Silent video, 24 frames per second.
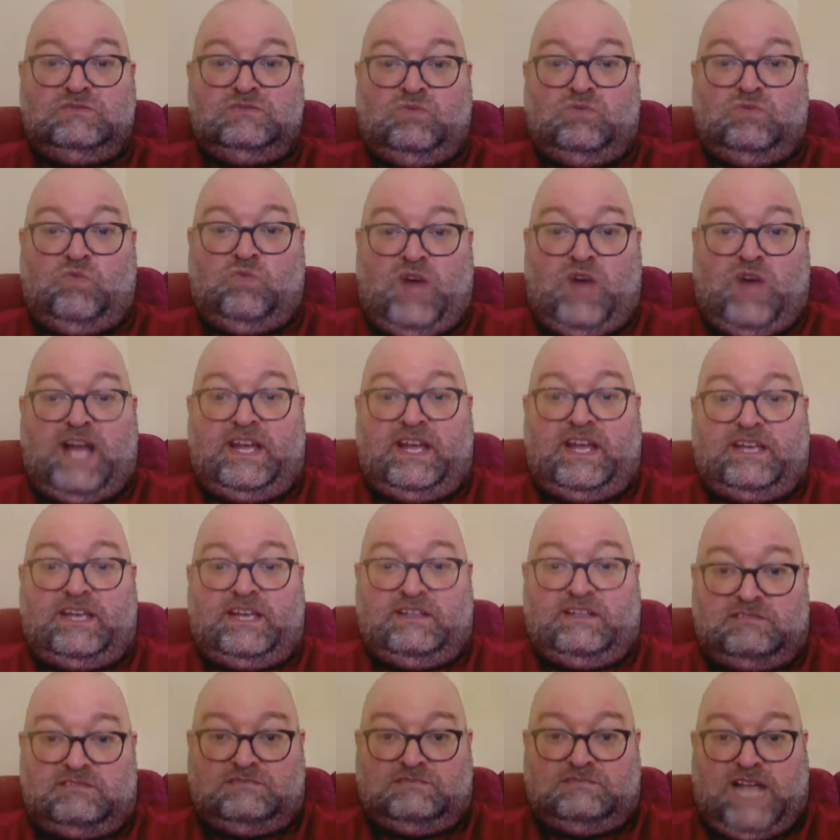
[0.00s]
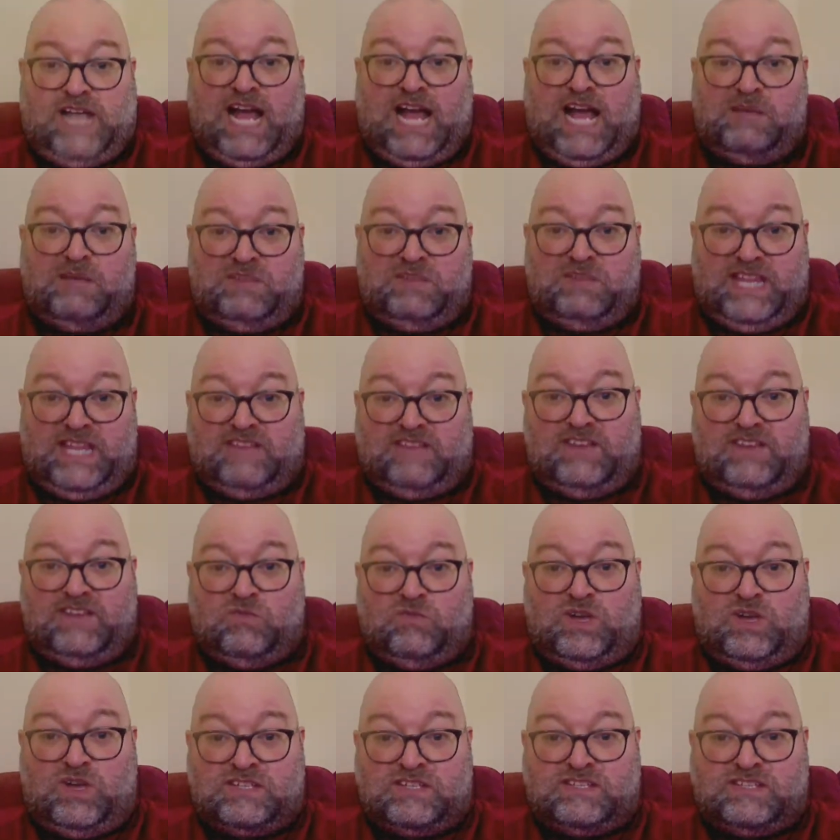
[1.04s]
why I believed it
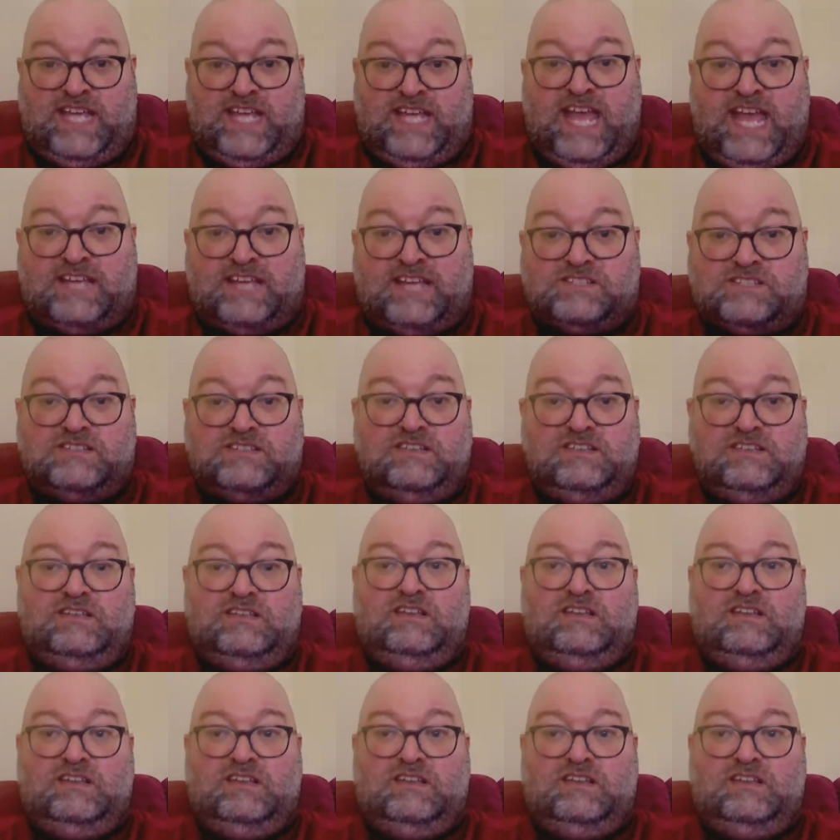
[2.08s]
was the case,